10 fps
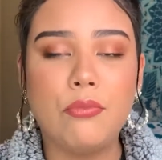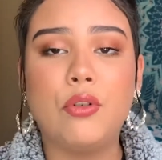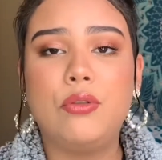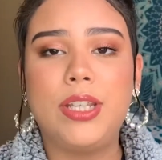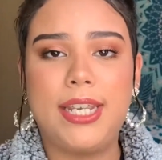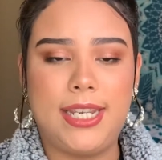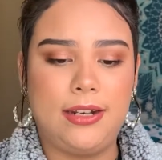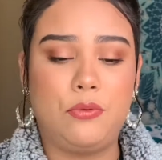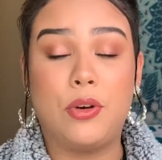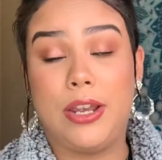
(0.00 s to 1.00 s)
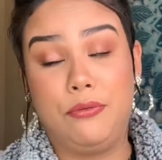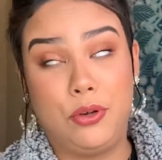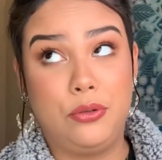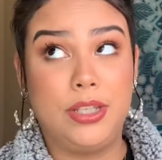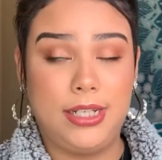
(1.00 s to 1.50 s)
rolling in, or I
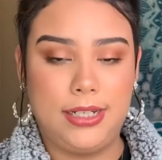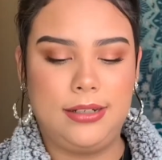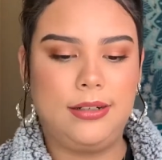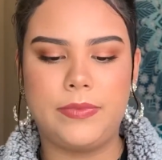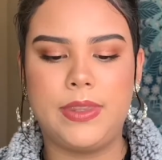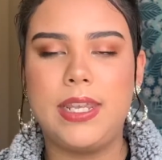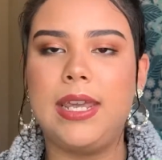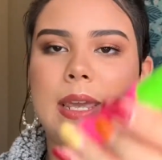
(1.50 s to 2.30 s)
rolled in, the